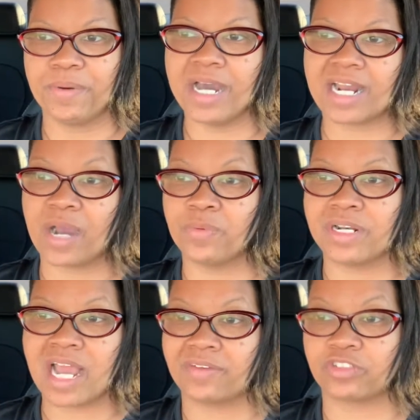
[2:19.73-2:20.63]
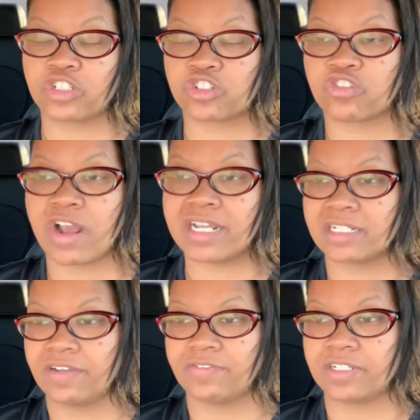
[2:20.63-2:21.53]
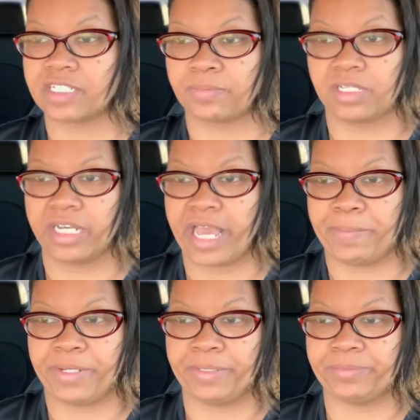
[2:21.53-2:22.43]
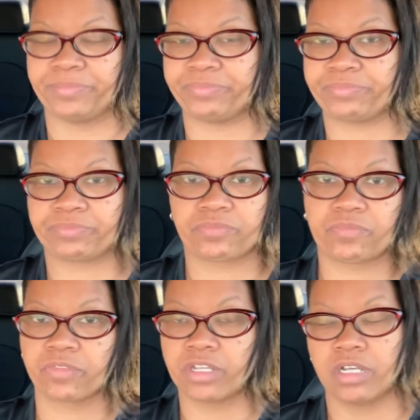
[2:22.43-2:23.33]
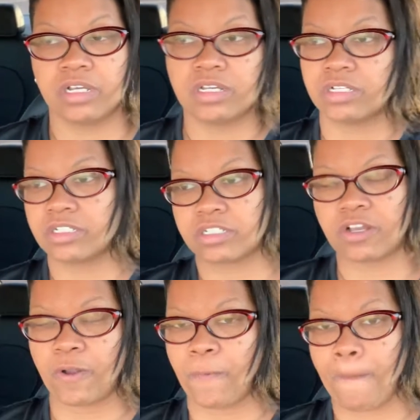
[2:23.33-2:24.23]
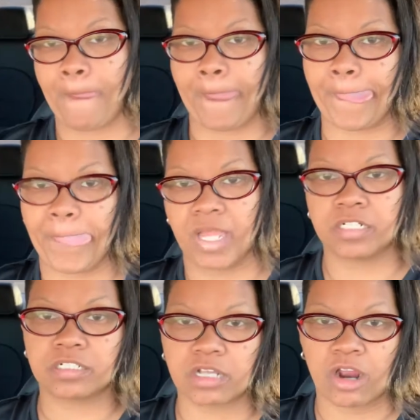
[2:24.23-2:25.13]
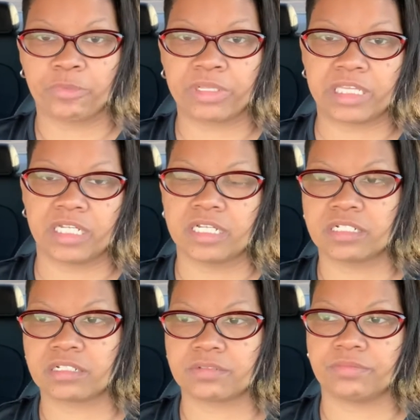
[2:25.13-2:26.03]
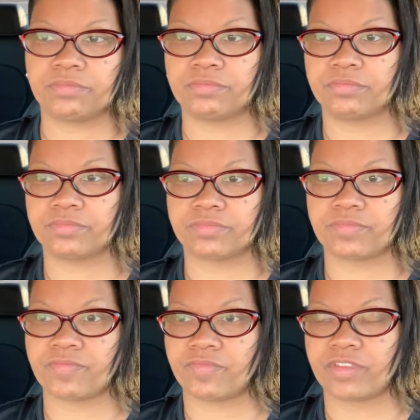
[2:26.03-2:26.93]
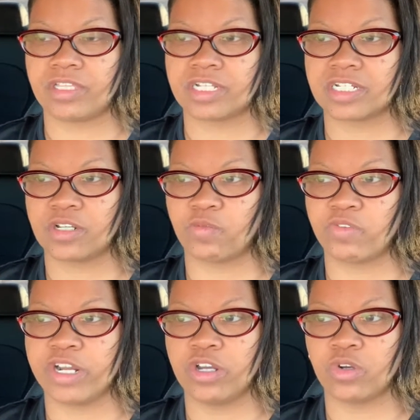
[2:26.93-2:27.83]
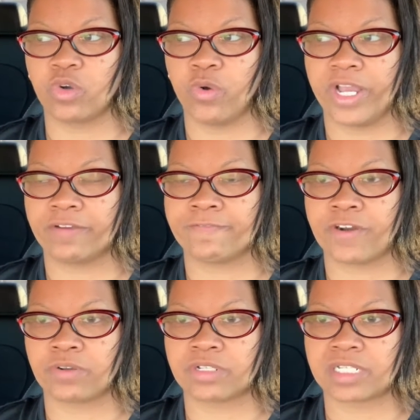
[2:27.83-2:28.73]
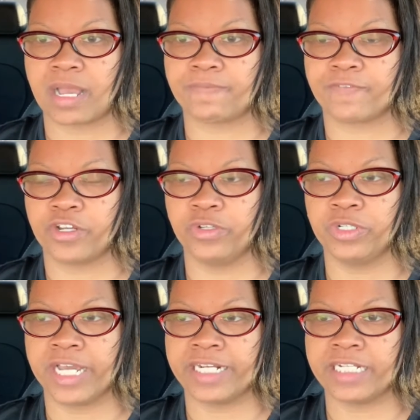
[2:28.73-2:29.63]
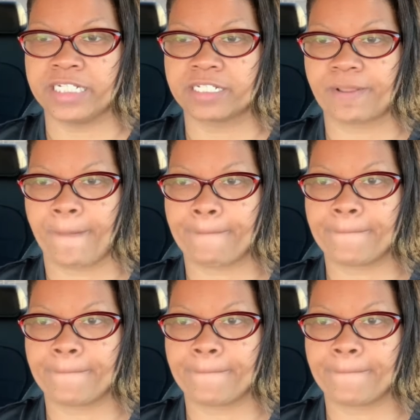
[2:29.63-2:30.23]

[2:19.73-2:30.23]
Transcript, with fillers: But I wouldn't have to stress if something came up. So start with this. This is a real quick first step for you ladies